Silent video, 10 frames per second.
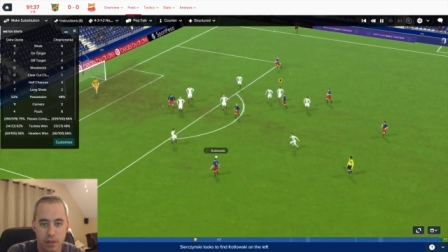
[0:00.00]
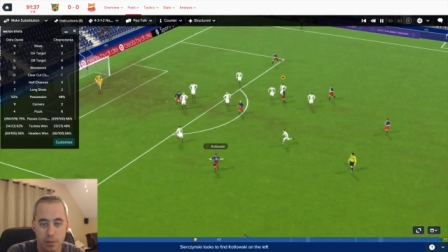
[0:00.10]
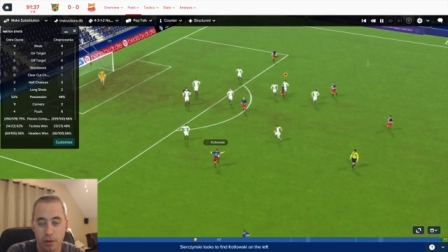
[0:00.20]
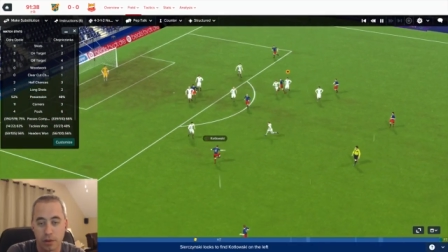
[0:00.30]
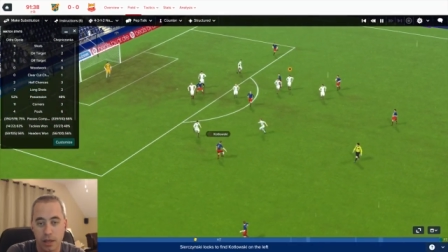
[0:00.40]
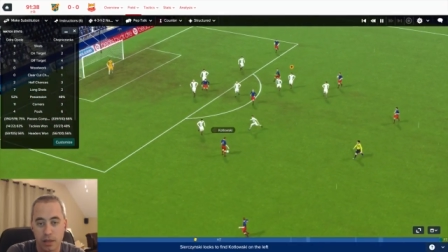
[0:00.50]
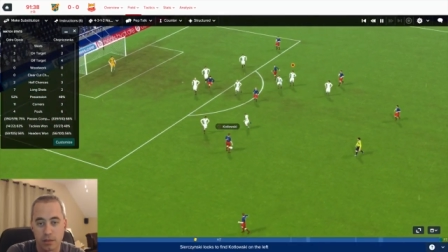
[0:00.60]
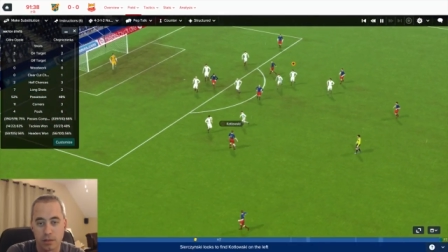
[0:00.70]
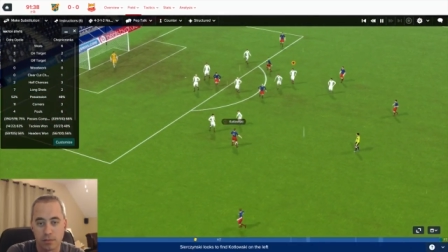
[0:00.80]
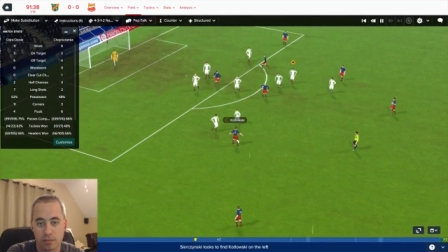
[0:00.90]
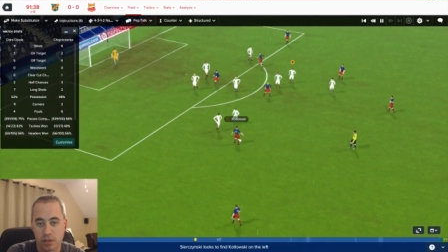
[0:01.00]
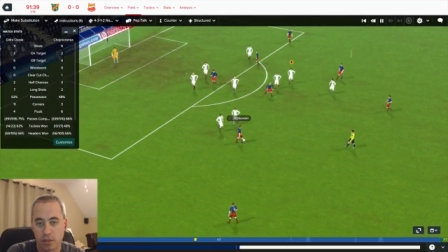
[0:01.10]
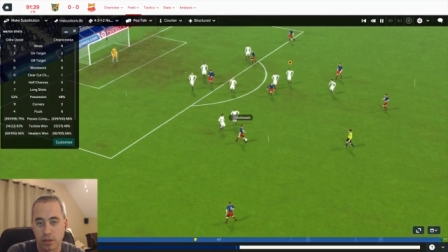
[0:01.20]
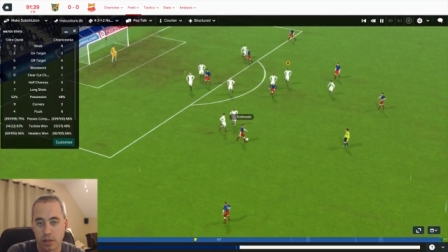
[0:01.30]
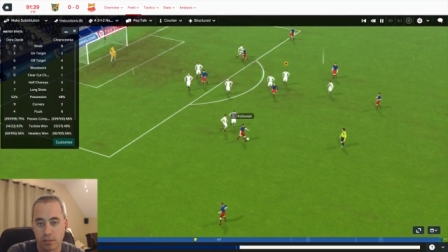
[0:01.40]
Apparently he's
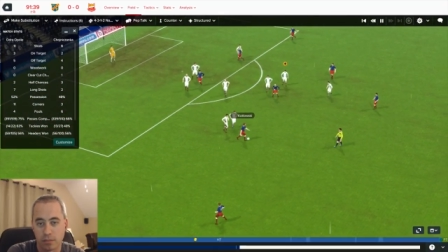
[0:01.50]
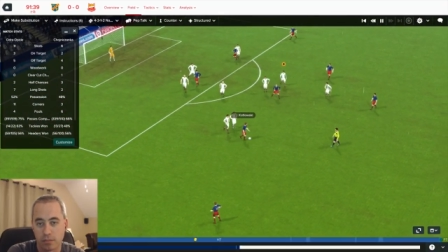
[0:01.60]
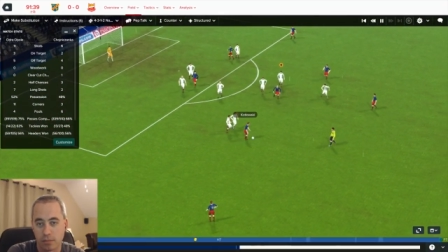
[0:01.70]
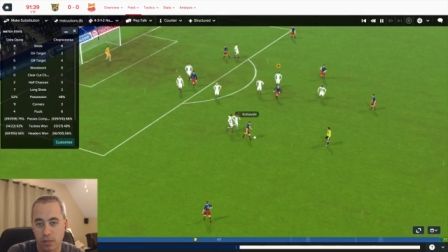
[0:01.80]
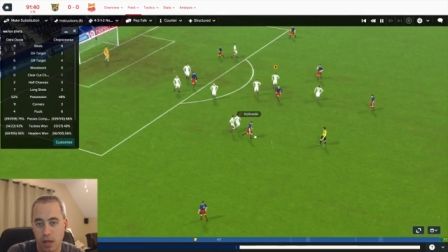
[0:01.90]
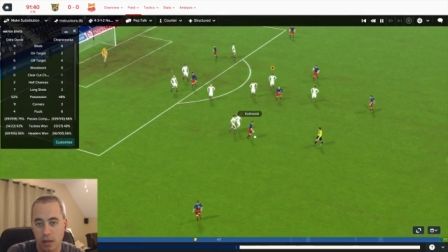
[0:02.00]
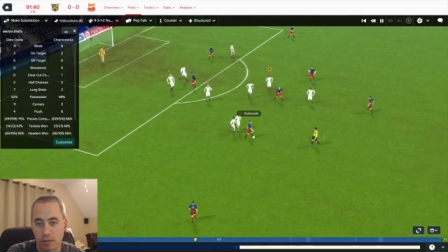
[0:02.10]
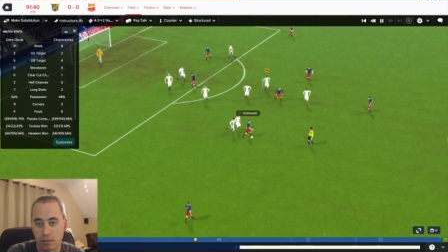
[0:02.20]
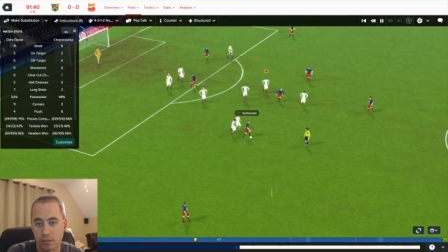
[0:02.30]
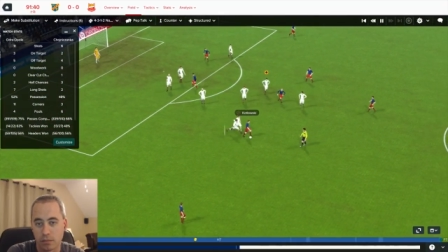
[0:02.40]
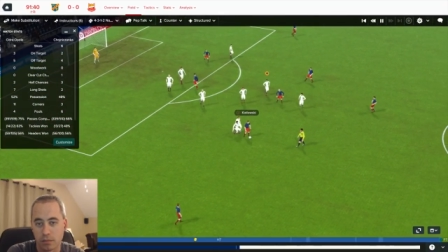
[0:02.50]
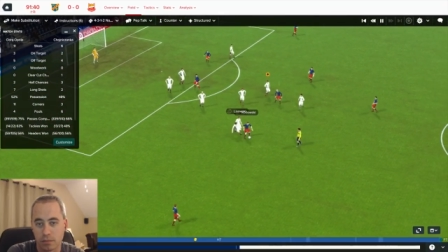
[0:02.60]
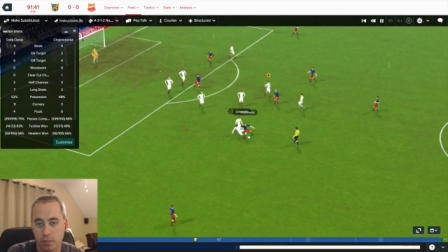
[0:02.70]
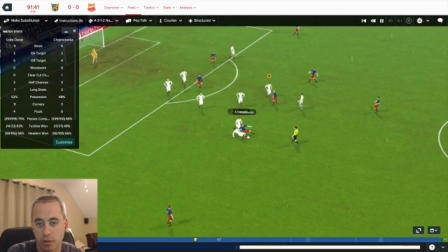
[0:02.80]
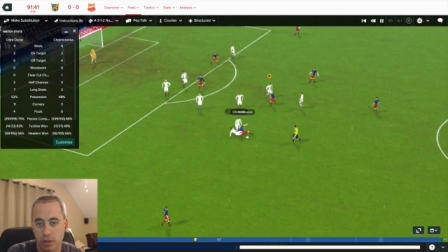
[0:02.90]
suddenly not
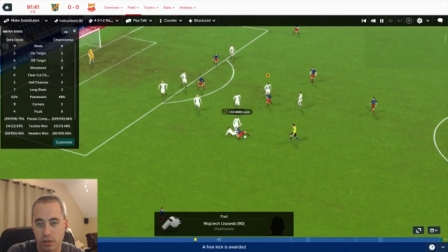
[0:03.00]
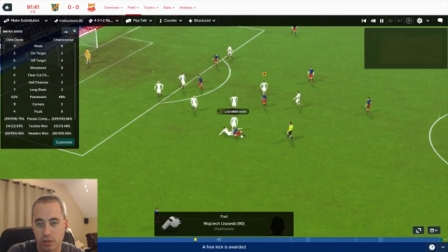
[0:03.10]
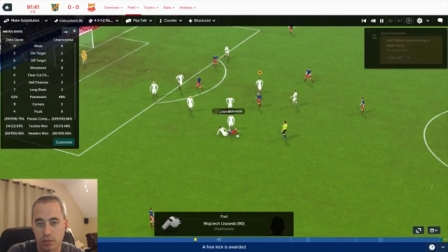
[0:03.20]
Polish.